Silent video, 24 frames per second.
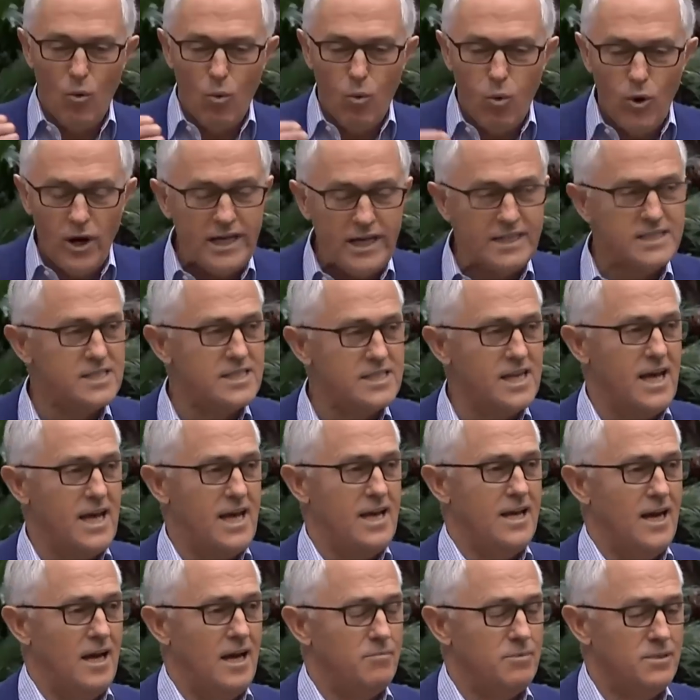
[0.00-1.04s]
We
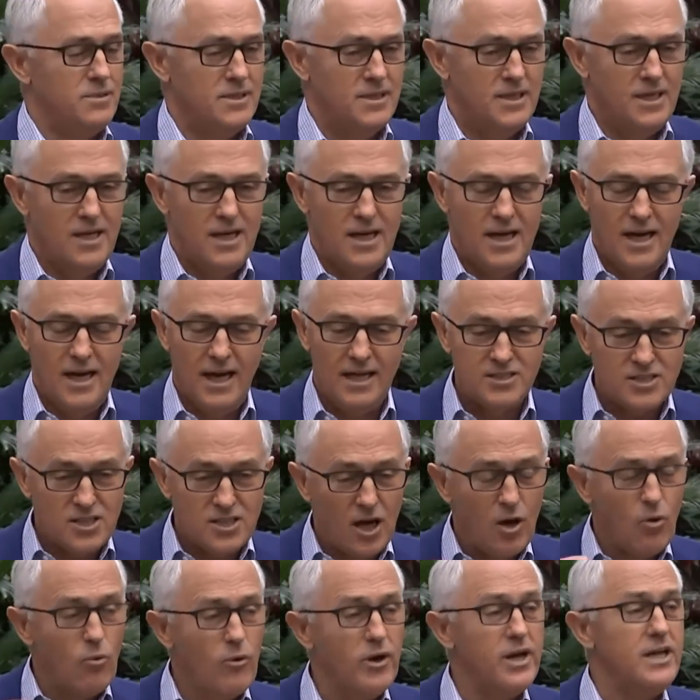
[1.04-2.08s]
stand up. And
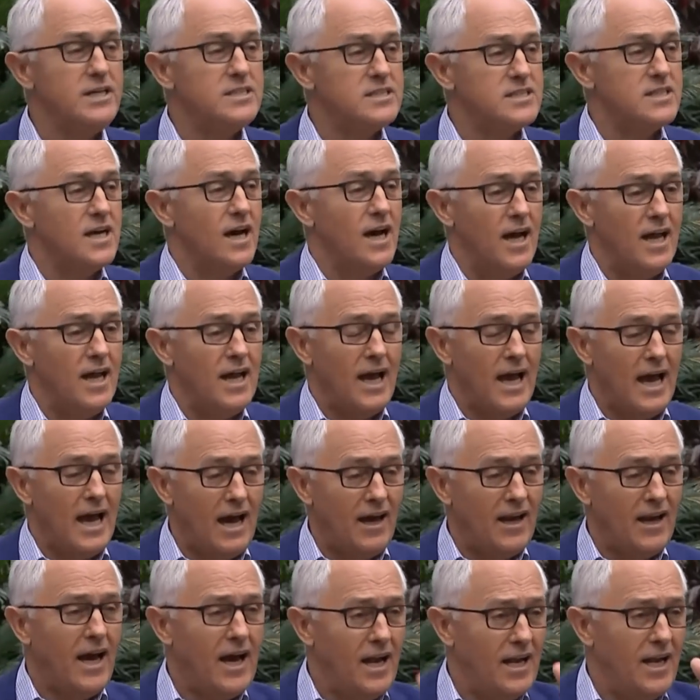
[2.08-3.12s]
so we say,
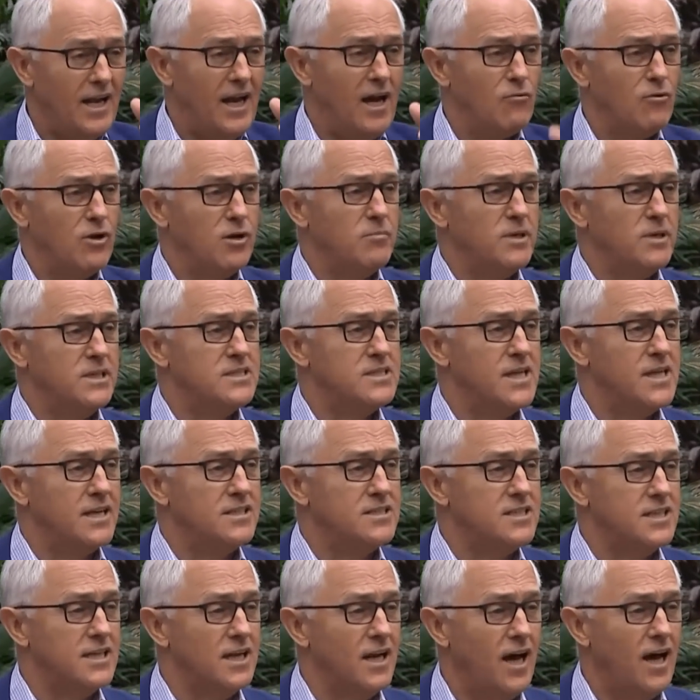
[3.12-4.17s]
Adalia Runman
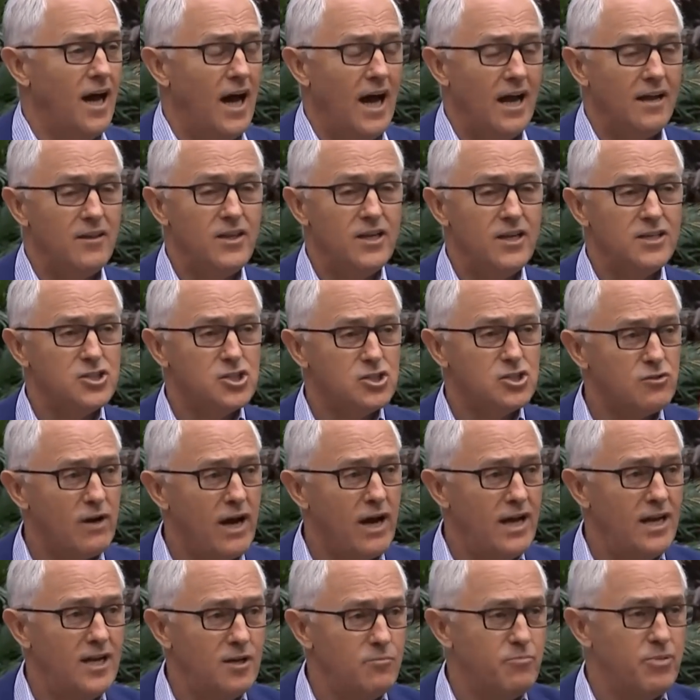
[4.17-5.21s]
Zanchi Lai. The
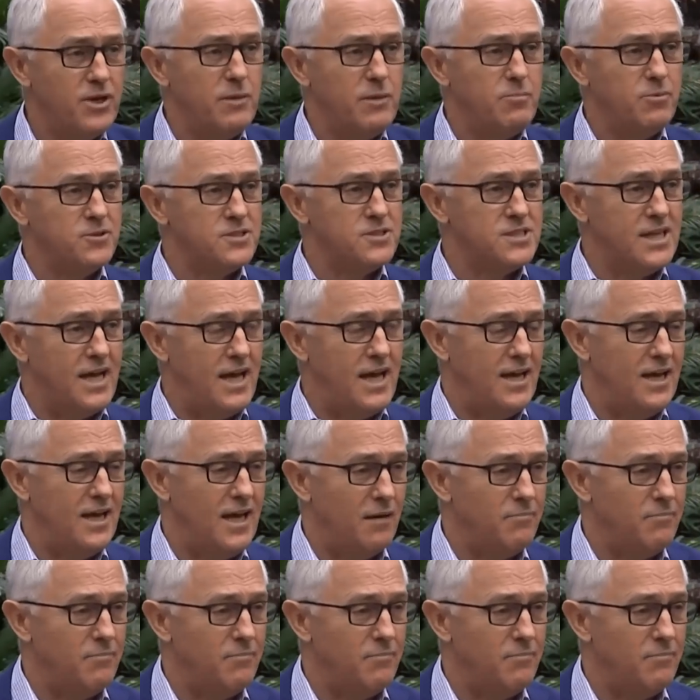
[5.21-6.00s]
Australian people stand